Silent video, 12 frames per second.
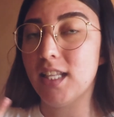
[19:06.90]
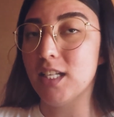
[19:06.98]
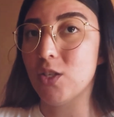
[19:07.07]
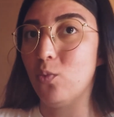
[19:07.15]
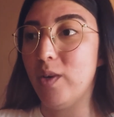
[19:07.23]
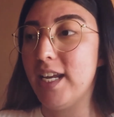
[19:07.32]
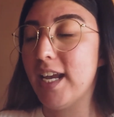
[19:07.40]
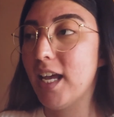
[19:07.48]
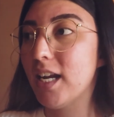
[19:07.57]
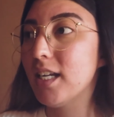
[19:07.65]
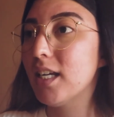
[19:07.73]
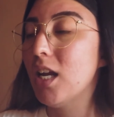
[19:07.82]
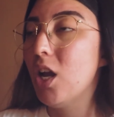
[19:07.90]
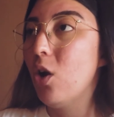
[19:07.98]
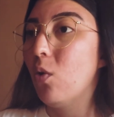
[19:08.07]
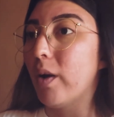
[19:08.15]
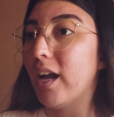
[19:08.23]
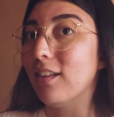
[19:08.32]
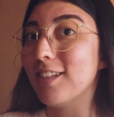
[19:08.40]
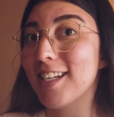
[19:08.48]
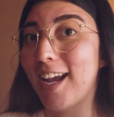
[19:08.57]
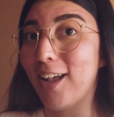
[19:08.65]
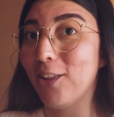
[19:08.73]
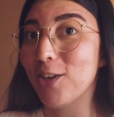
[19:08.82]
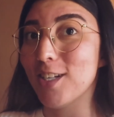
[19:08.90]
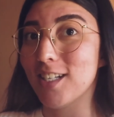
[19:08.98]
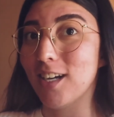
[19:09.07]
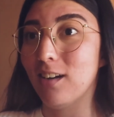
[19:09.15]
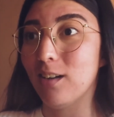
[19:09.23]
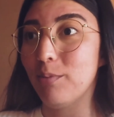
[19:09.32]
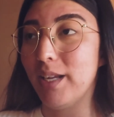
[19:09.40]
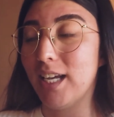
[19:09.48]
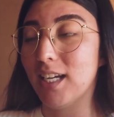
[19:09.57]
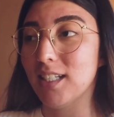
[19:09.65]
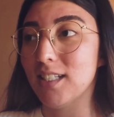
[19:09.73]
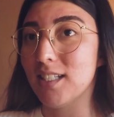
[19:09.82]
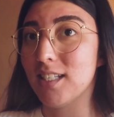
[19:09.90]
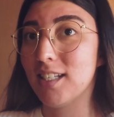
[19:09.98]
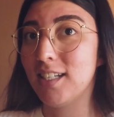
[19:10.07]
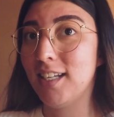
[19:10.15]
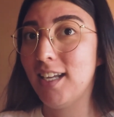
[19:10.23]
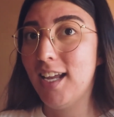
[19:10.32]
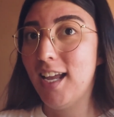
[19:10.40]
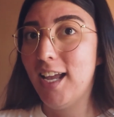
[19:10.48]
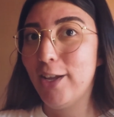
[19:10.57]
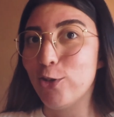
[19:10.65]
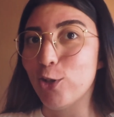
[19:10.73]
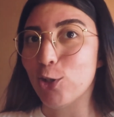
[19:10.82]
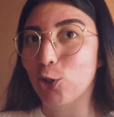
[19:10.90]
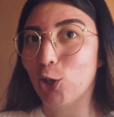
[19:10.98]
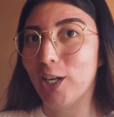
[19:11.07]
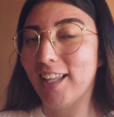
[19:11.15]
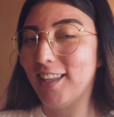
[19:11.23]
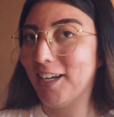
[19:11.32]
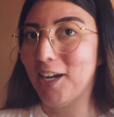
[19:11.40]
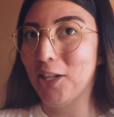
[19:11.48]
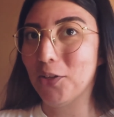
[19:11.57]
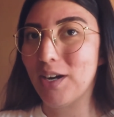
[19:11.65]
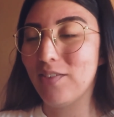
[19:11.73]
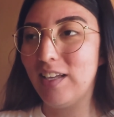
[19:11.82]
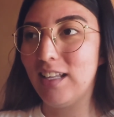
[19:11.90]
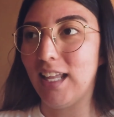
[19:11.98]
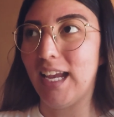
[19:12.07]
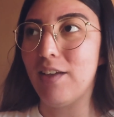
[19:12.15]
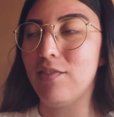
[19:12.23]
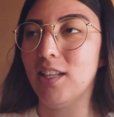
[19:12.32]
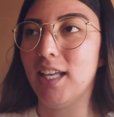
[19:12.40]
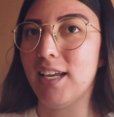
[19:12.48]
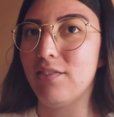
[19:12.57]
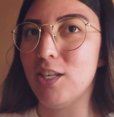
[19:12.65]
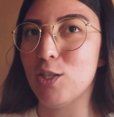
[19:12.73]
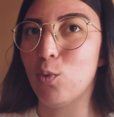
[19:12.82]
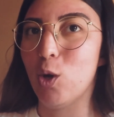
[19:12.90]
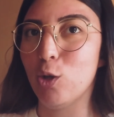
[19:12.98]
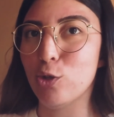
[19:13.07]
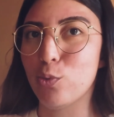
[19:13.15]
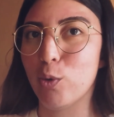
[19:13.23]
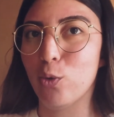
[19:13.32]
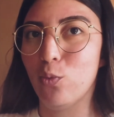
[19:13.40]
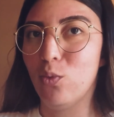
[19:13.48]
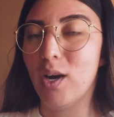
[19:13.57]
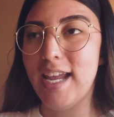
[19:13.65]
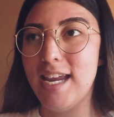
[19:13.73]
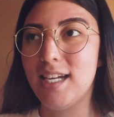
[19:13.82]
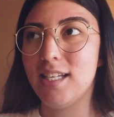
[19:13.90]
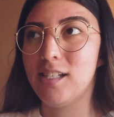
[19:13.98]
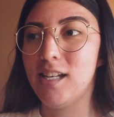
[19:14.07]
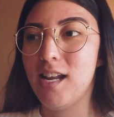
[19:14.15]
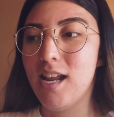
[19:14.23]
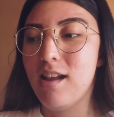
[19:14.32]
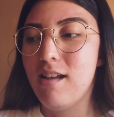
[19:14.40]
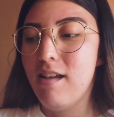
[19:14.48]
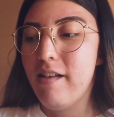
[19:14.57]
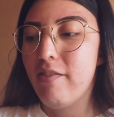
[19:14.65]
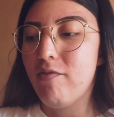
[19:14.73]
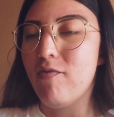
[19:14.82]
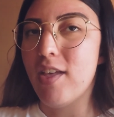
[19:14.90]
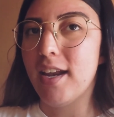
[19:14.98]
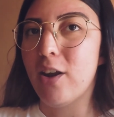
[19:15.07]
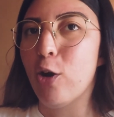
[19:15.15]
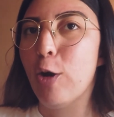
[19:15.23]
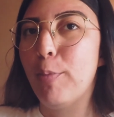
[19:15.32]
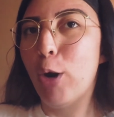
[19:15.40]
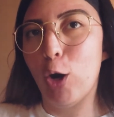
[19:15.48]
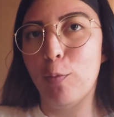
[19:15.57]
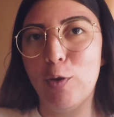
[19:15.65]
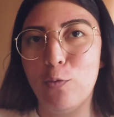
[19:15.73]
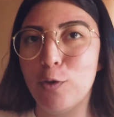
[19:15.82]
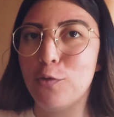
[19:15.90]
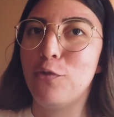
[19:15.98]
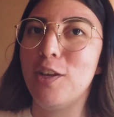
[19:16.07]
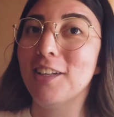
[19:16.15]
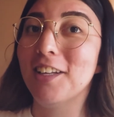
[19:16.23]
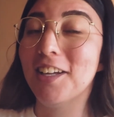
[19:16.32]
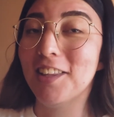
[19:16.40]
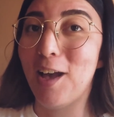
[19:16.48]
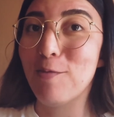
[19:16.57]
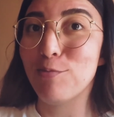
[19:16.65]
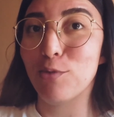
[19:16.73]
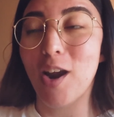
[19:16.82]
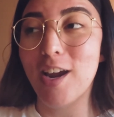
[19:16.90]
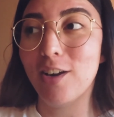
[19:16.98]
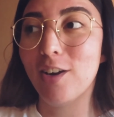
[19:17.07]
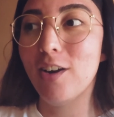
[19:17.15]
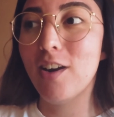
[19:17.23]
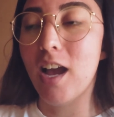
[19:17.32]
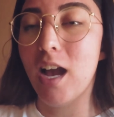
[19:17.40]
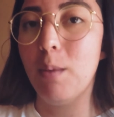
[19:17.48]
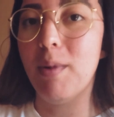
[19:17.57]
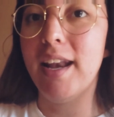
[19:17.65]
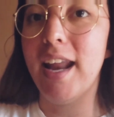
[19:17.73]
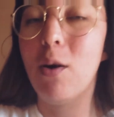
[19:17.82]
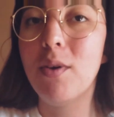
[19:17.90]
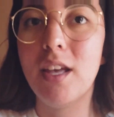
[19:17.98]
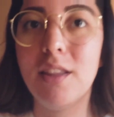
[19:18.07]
this weekend while Skylar is gone because just look at the color of it. Like I feel like if these walls were white, then our apartment would feel a lot brighter. Um, and now without